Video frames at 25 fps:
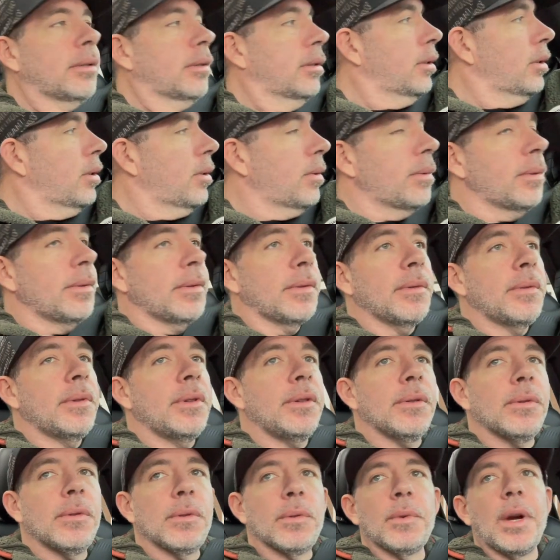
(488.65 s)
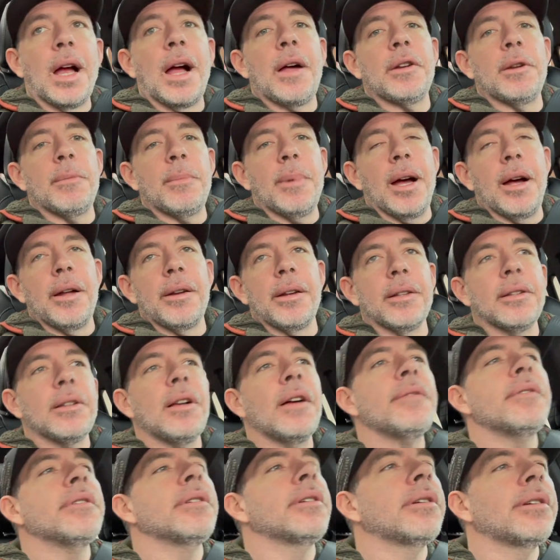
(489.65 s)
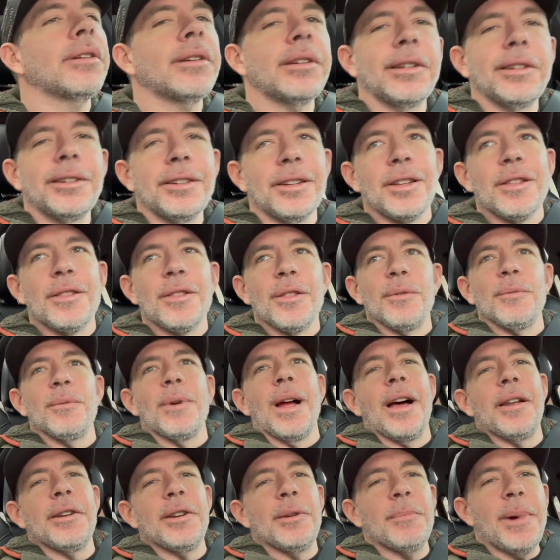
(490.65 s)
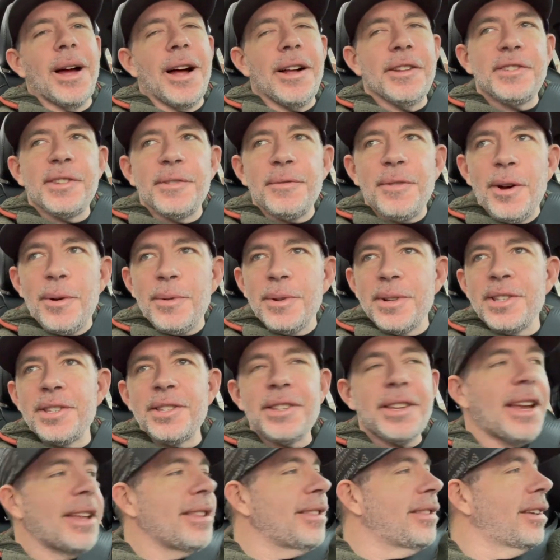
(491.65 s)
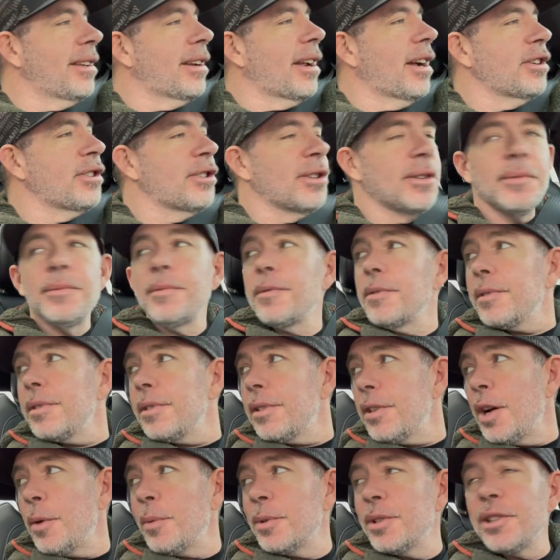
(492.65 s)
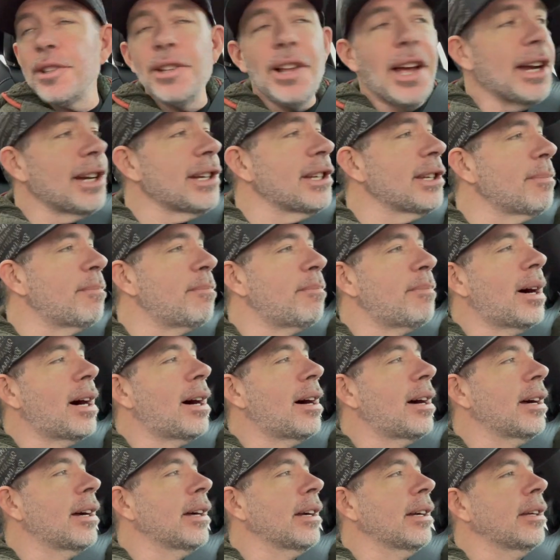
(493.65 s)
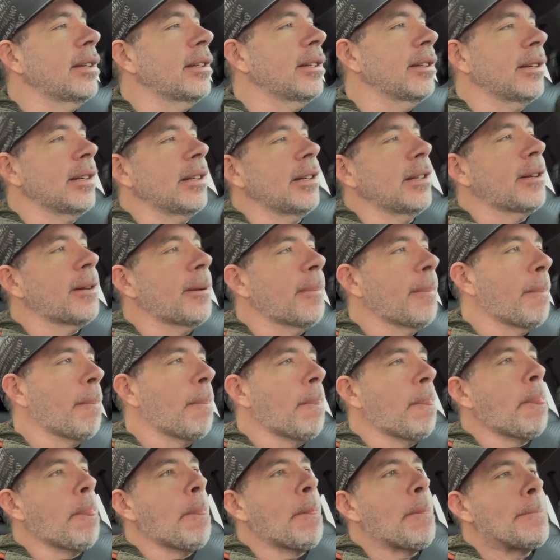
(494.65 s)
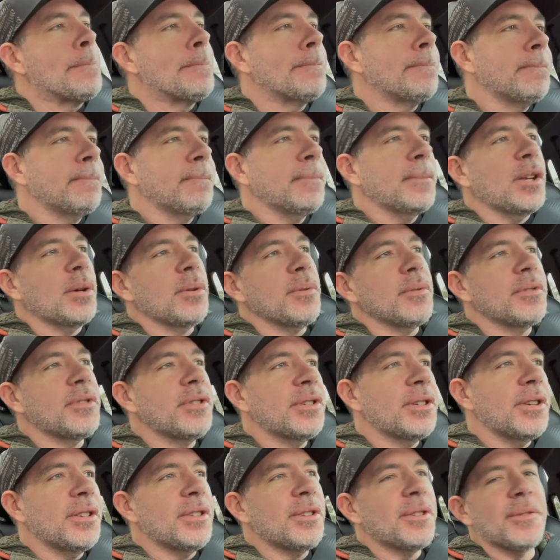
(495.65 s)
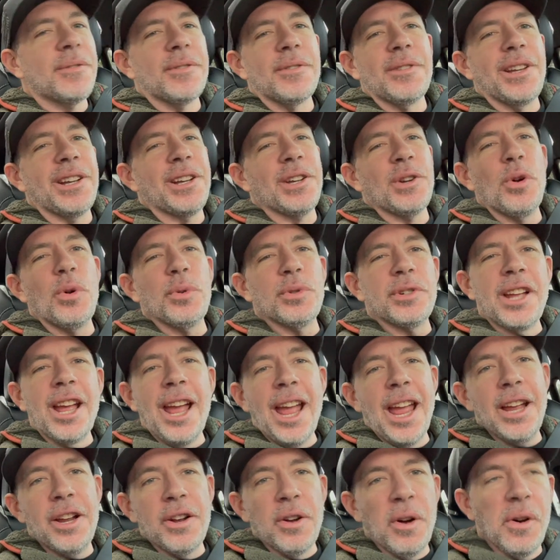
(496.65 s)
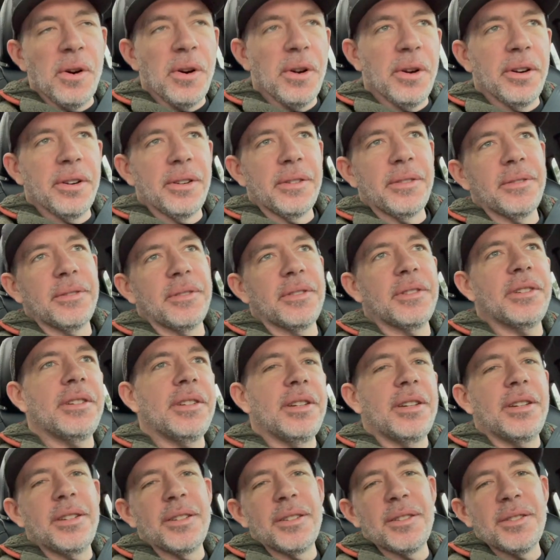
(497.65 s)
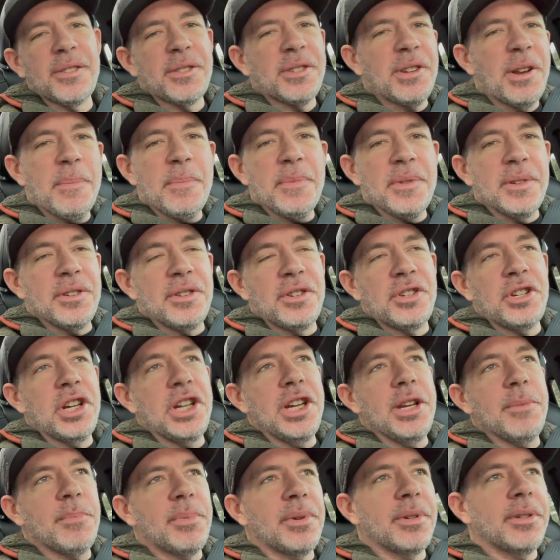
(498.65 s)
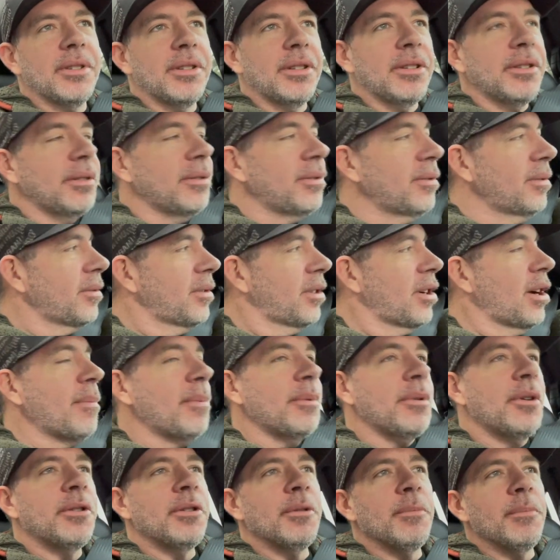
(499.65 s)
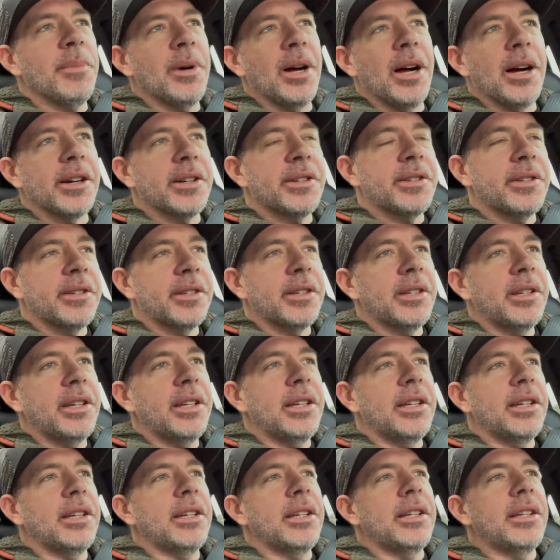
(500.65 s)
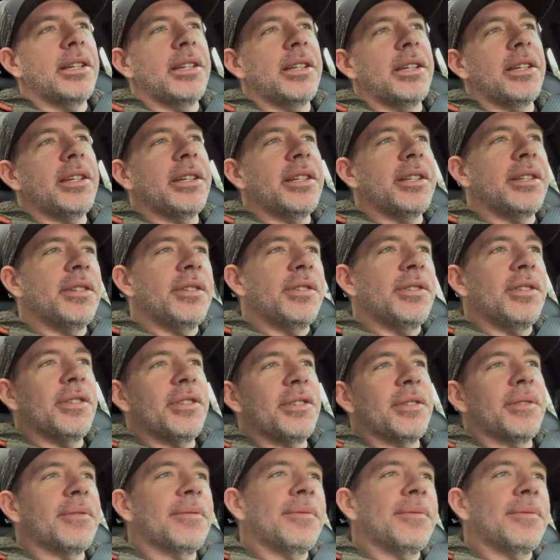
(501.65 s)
Going through the old roundabout. I love the roundabouts. I've always said that I would like to buy, like, you know, it's just like an old K car, something cheap, you know, a couple $100, and just